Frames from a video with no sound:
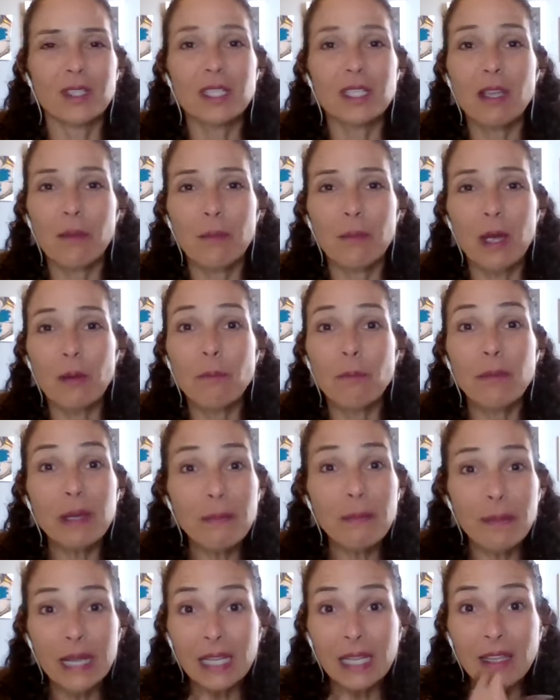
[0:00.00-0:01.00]
somehow
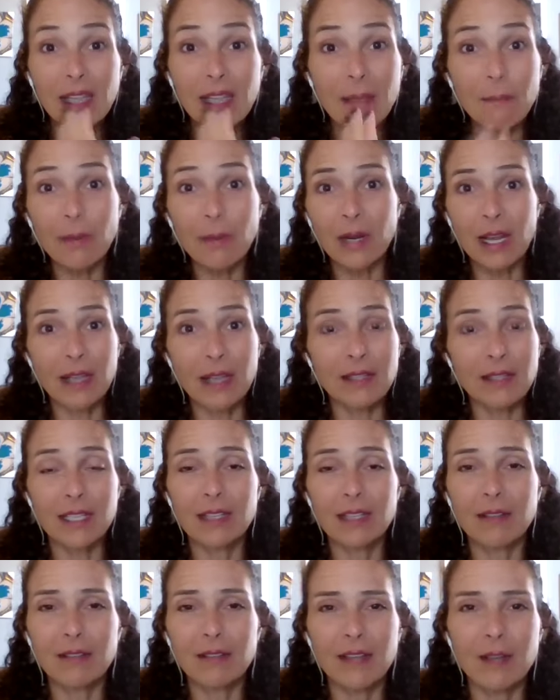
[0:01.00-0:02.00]
bit my lip, but I
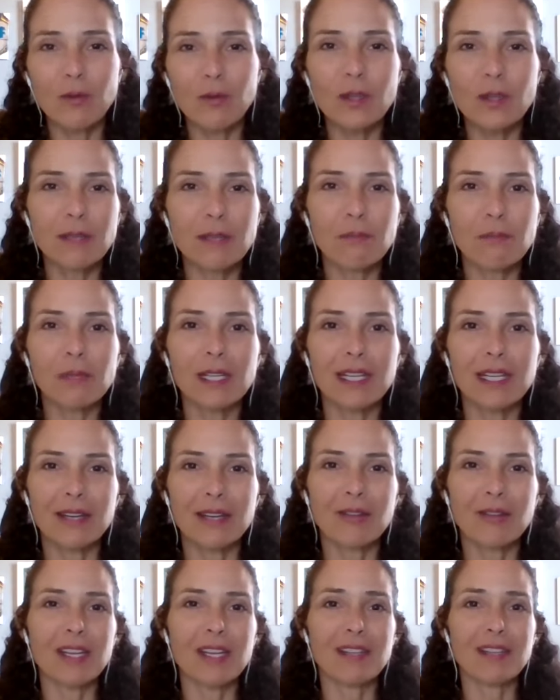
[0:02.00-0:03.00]
didn't, it wasn't
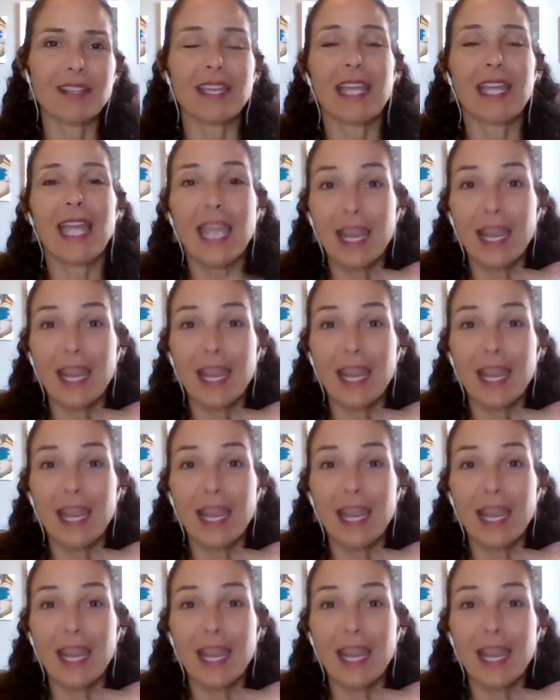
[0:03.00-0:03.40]
bleeding or anything.